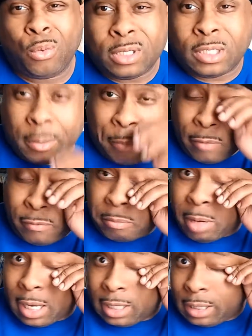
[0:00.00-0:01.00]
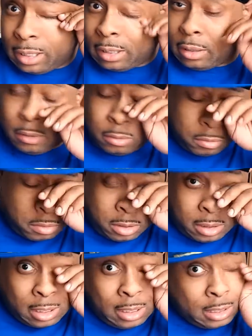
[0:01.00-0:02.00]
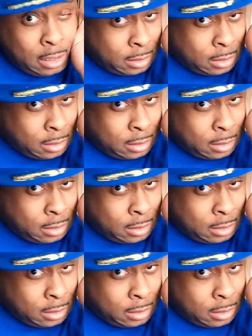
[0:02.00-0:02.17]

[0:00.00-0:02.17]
What's up, everybody? It